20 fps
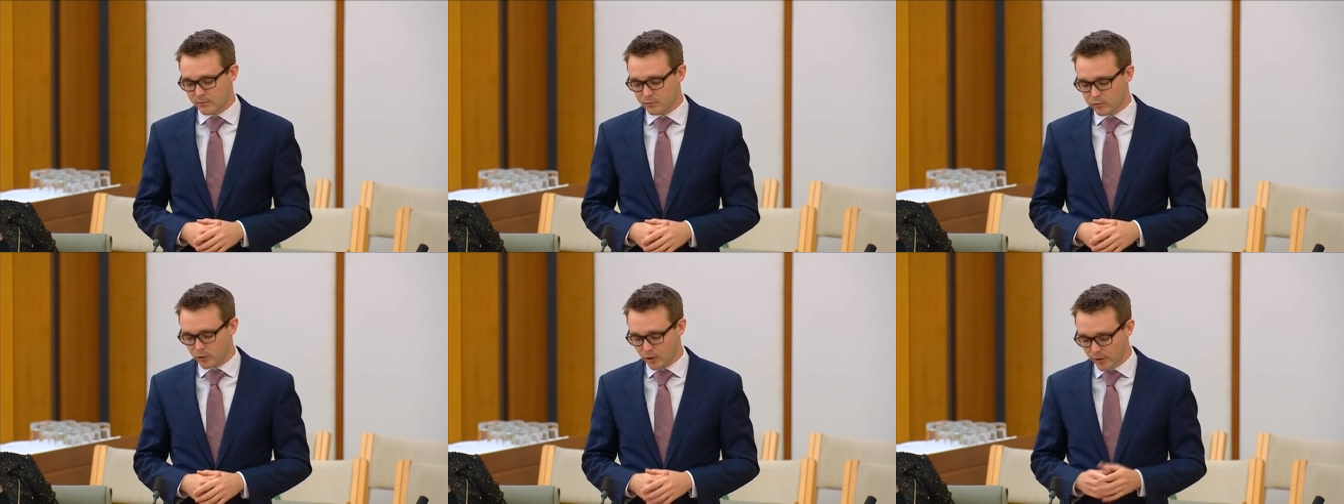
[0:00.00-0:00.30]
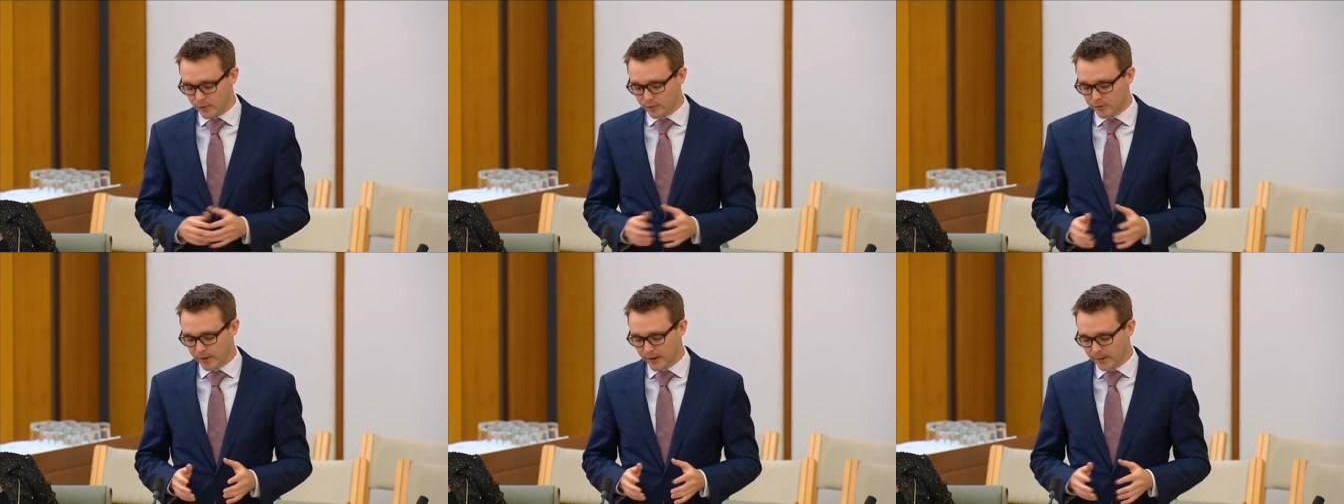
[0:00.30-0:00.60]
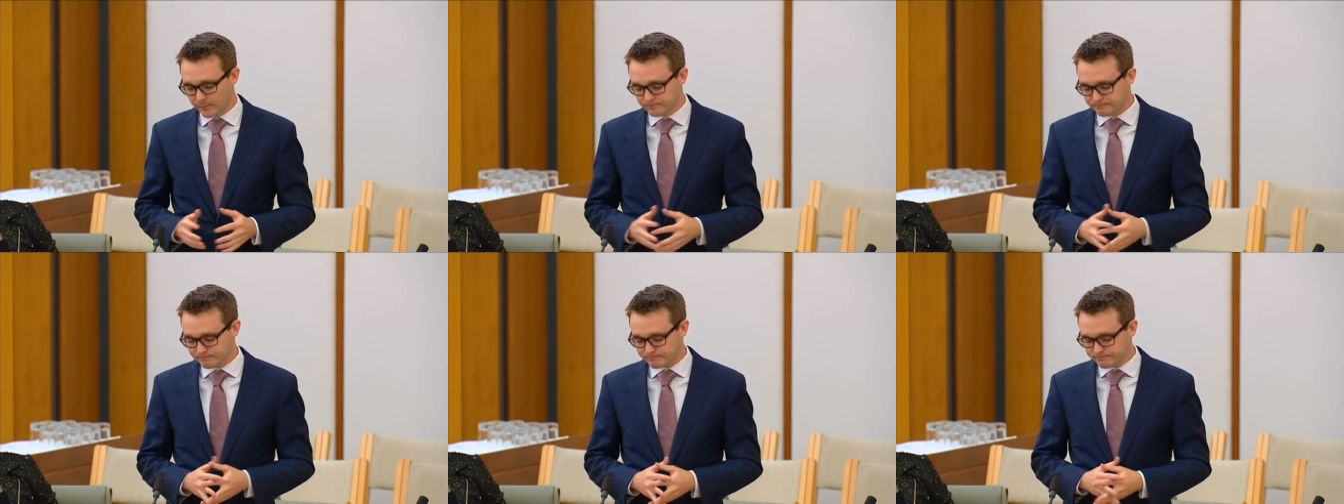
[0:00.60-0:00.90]

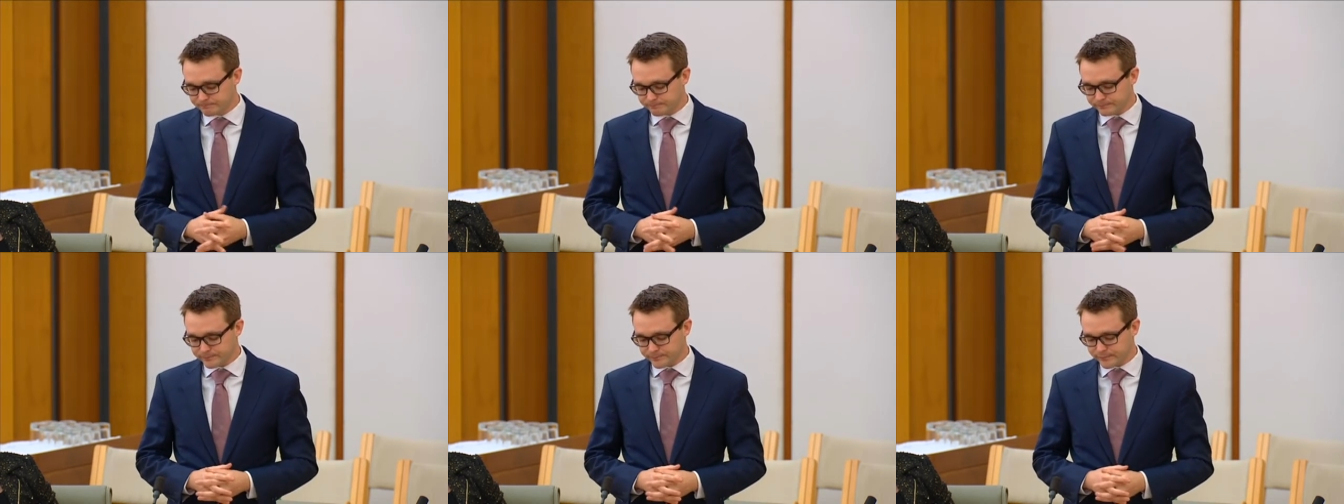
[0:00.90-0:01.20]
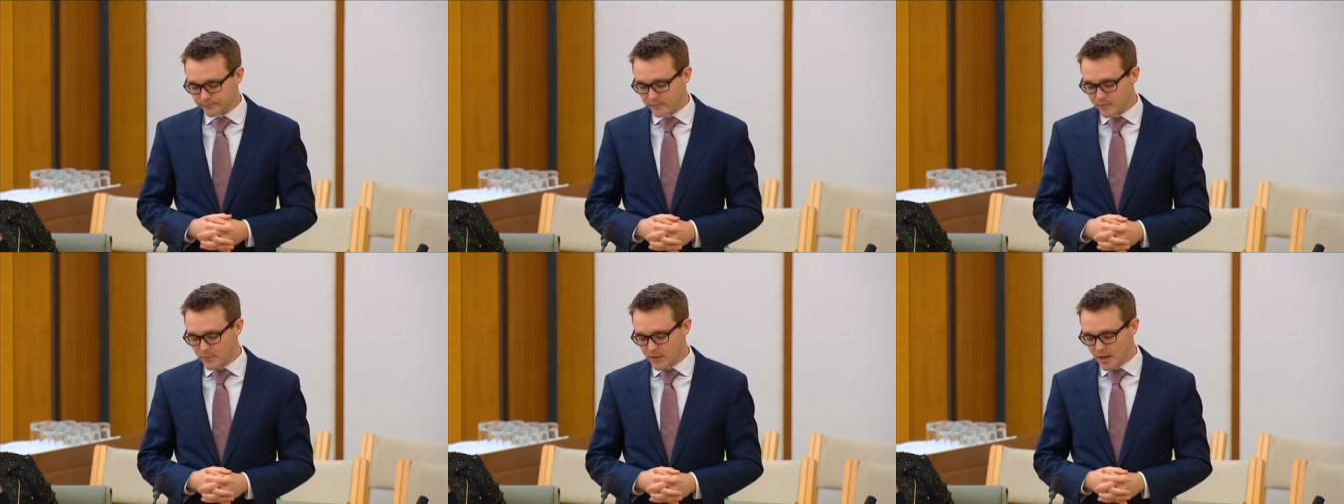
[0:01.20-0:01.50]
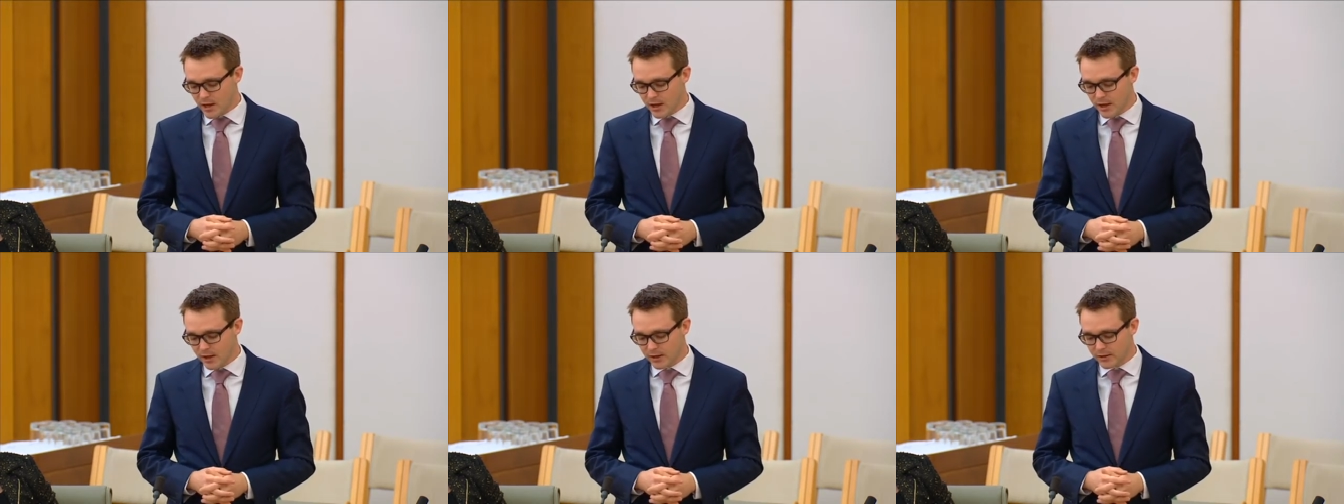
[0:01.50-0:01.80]
program.
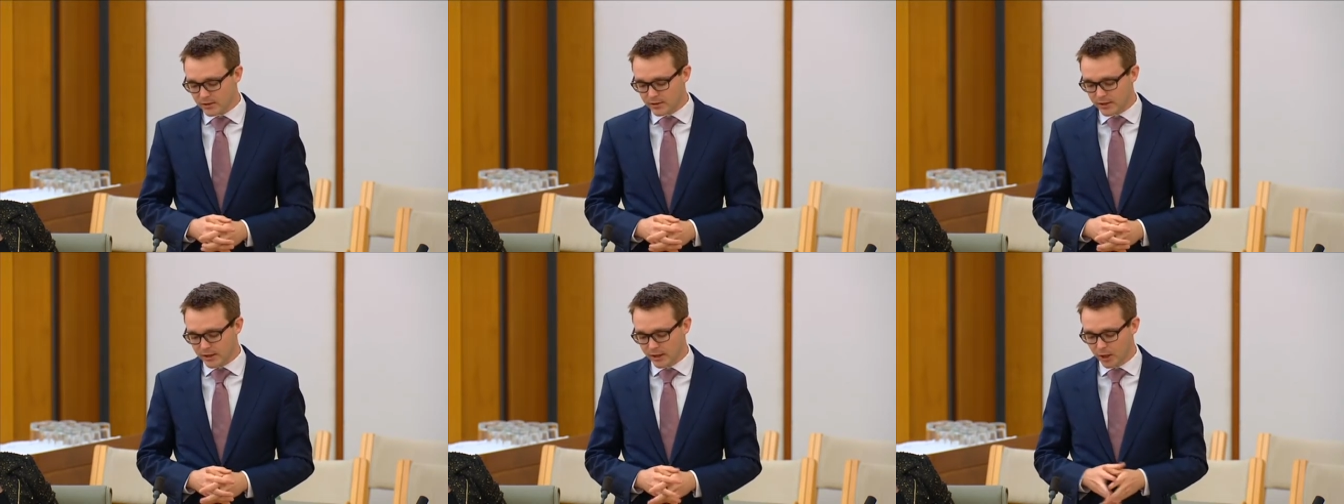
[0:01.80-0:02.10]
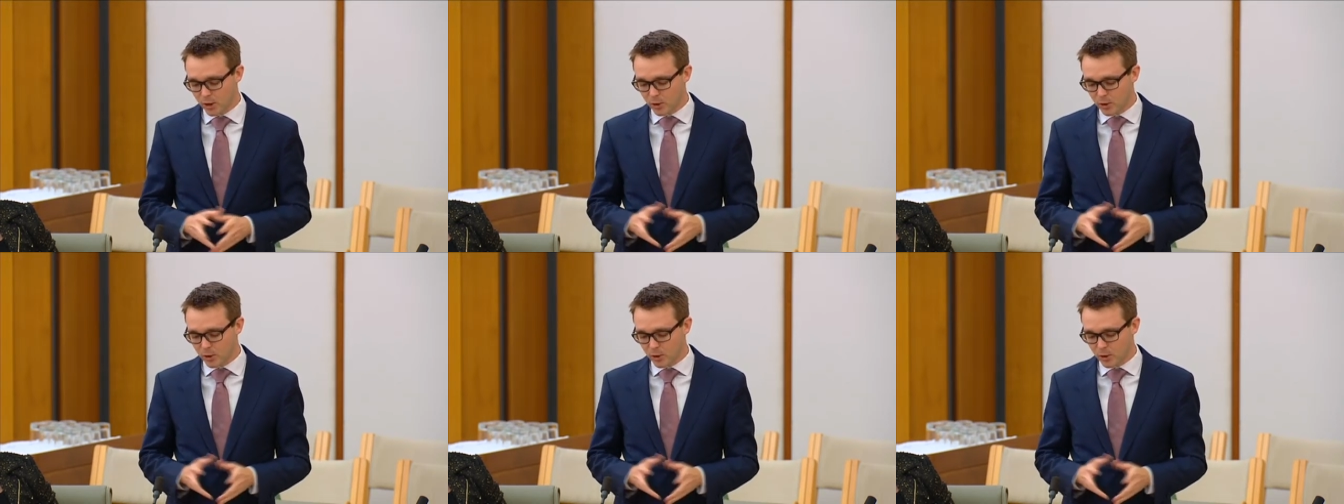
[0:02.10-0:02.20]
Uh, can I